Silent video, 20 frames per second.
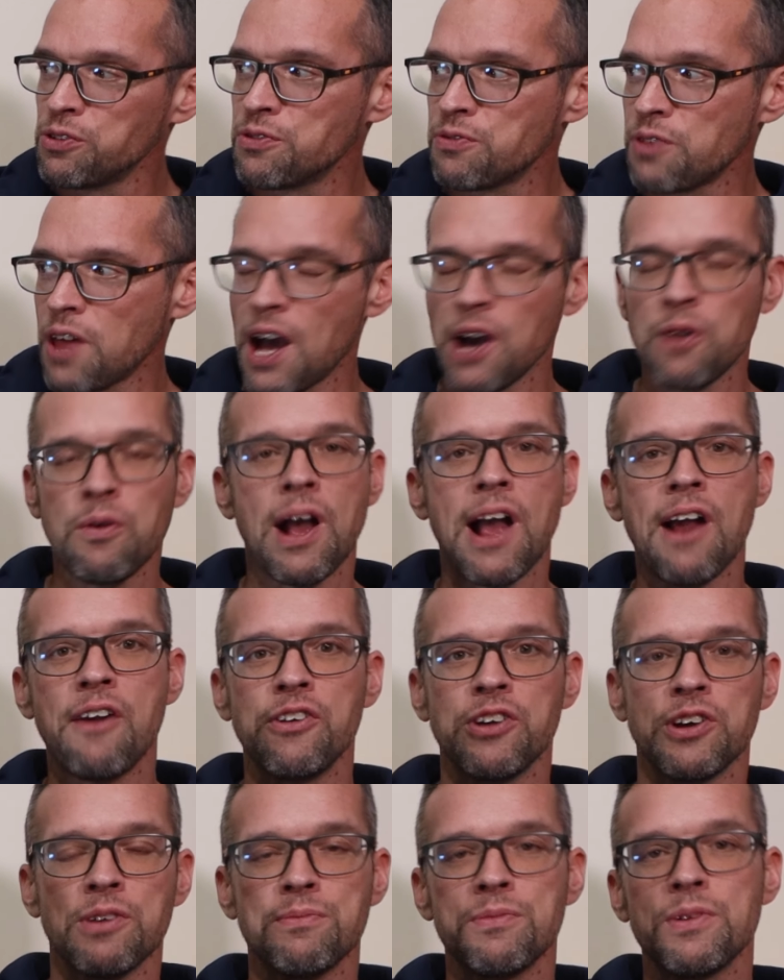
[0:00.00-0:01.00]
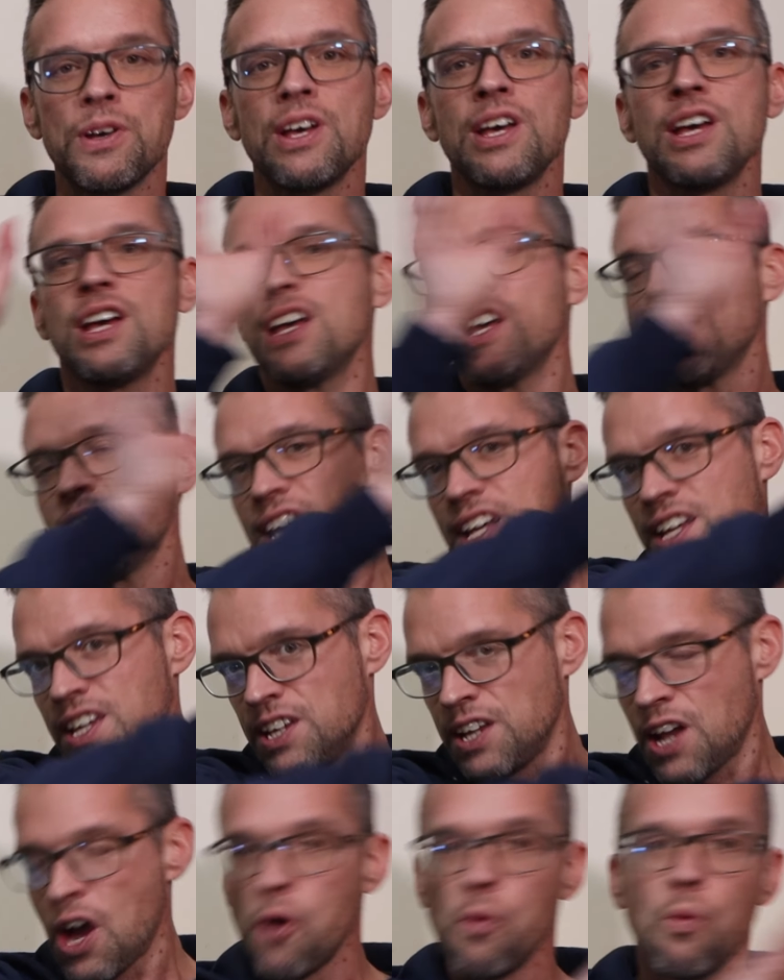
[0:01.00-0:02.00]
of that aquarium
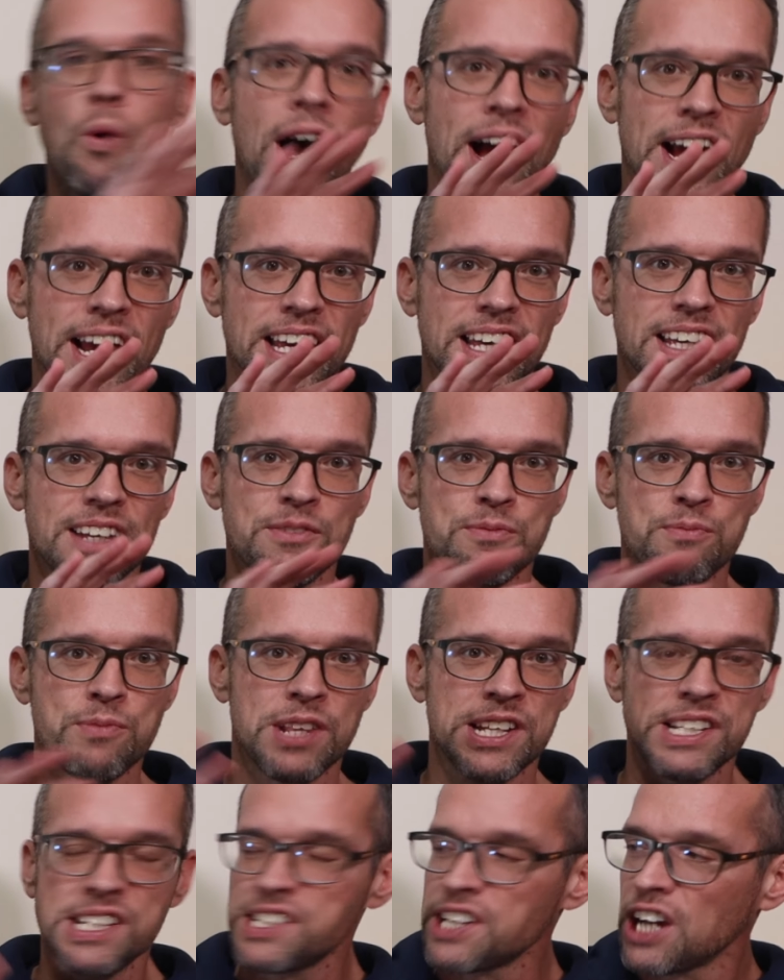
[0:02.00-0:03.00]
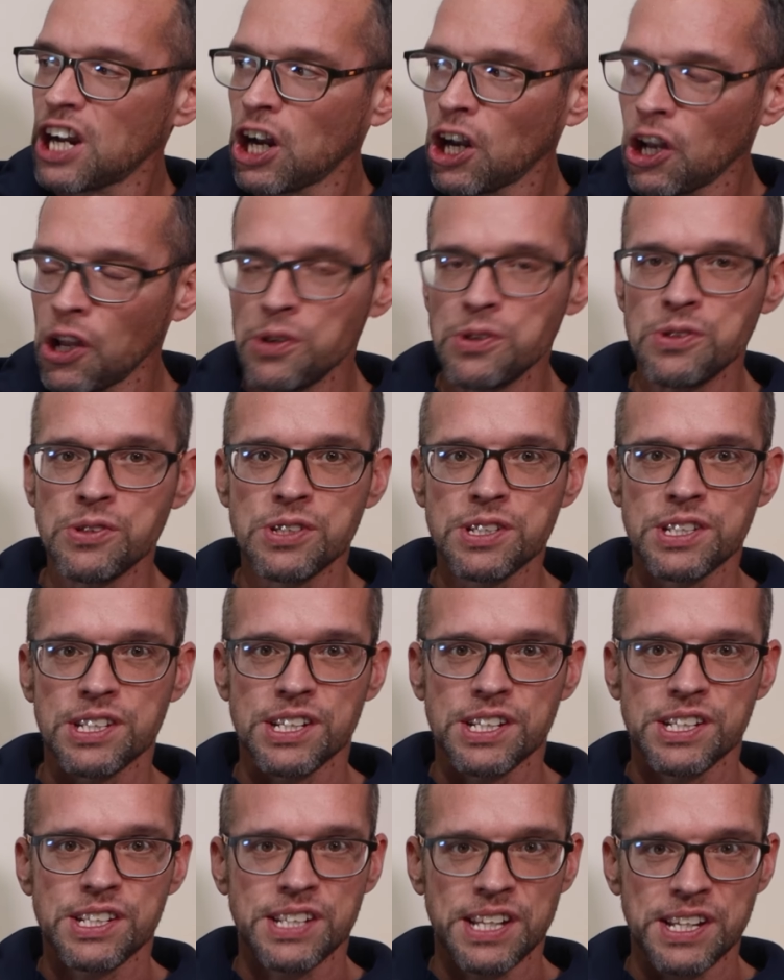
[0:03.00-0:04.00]
away. This is a closed
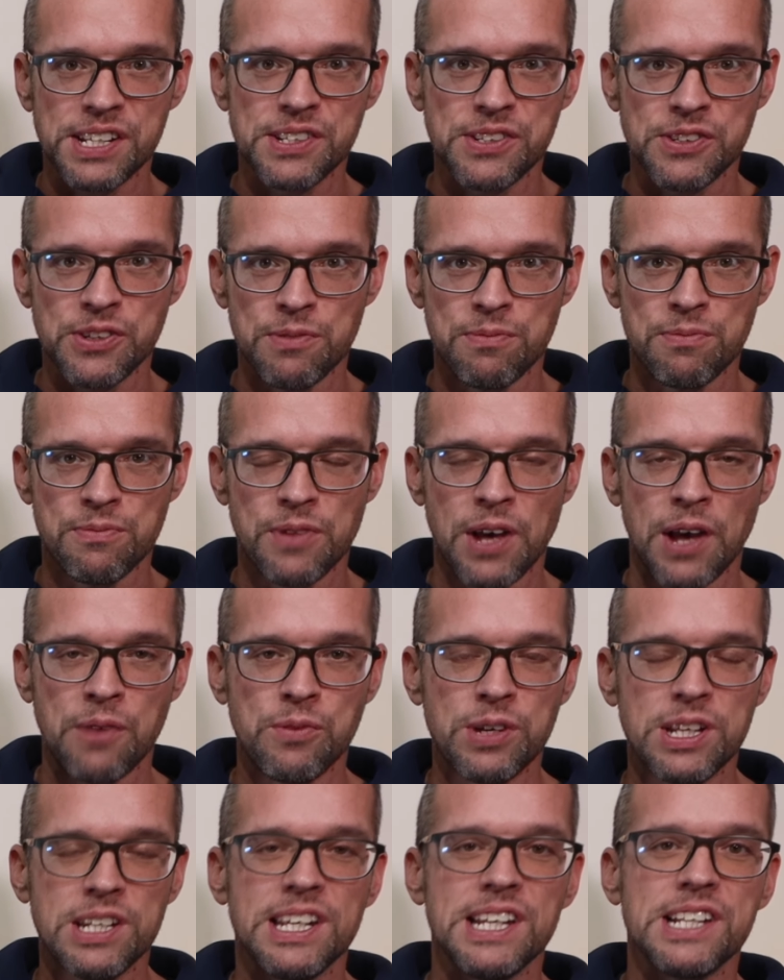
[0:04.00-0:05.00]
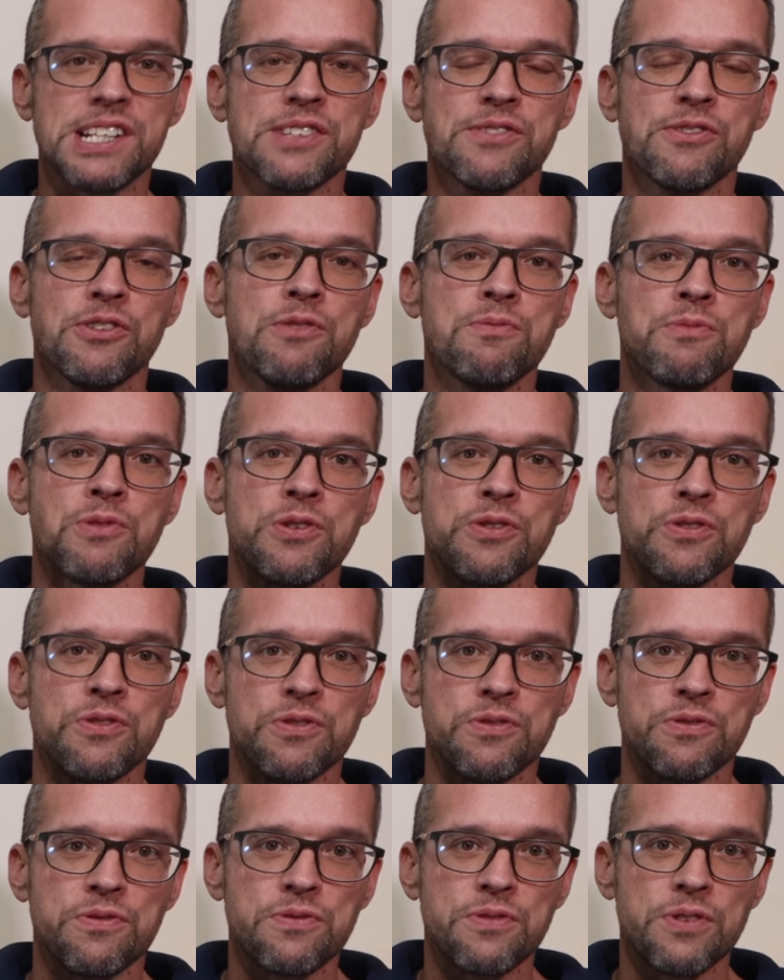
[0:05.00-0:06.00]
system and we need to
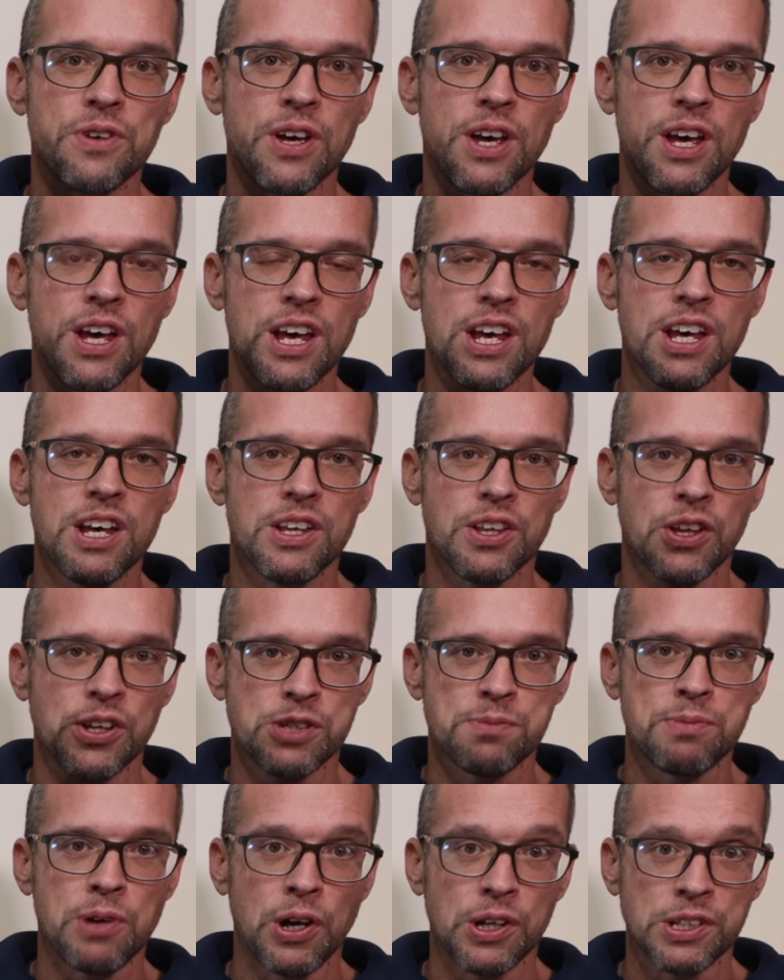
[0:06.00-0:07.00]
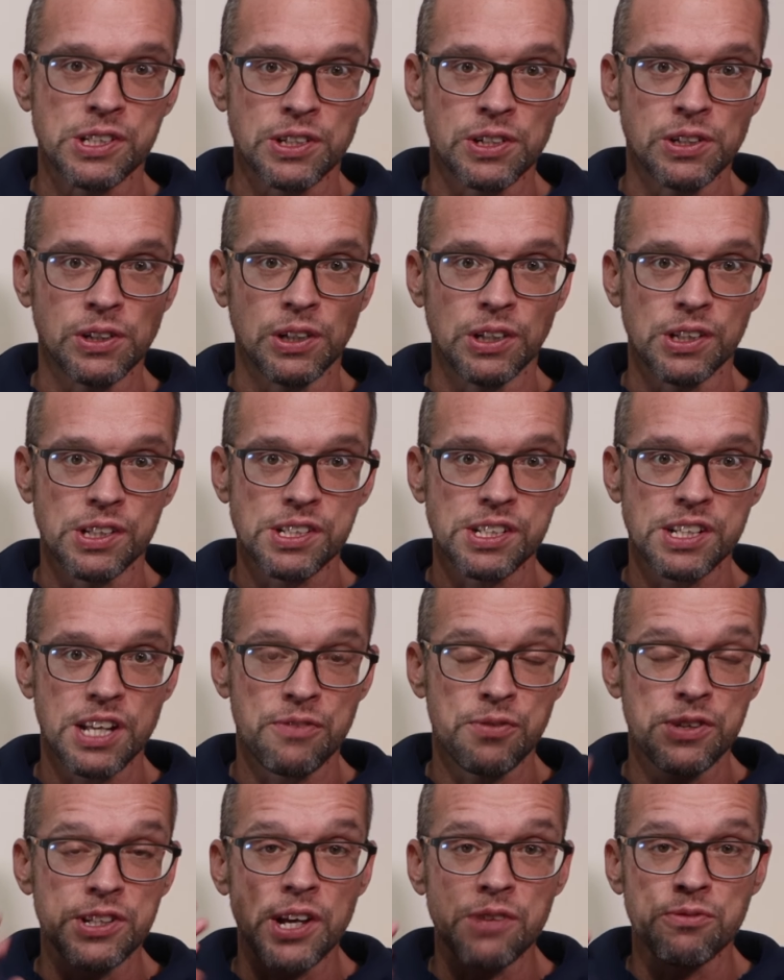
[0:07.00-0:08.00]
remove those particles.
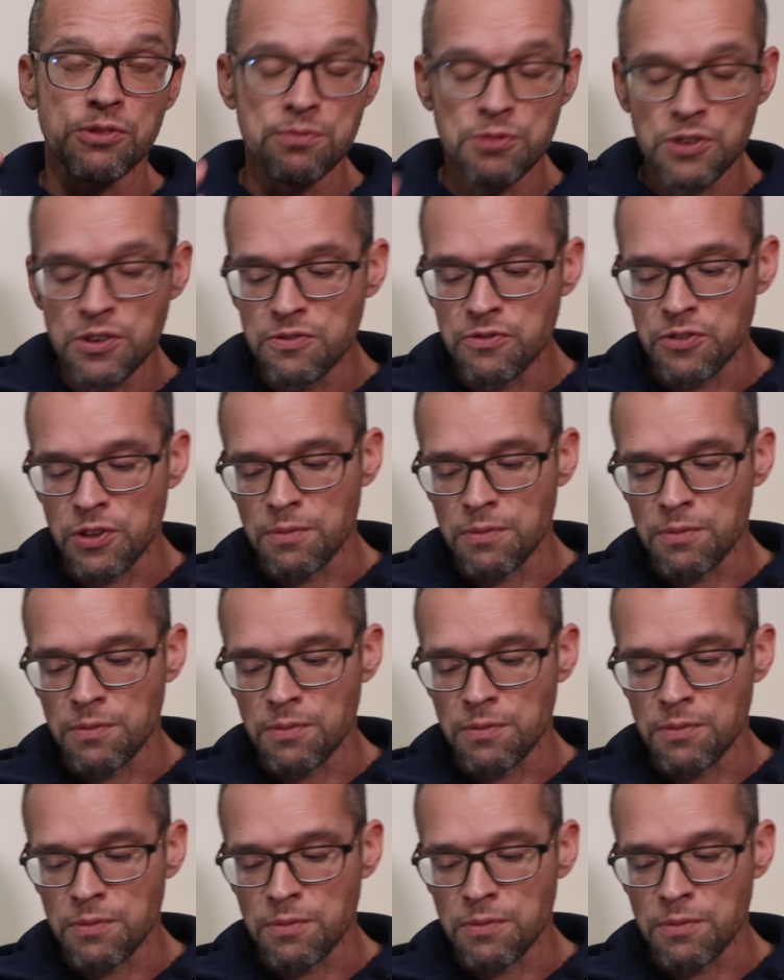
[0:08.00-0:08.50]
If we don't remove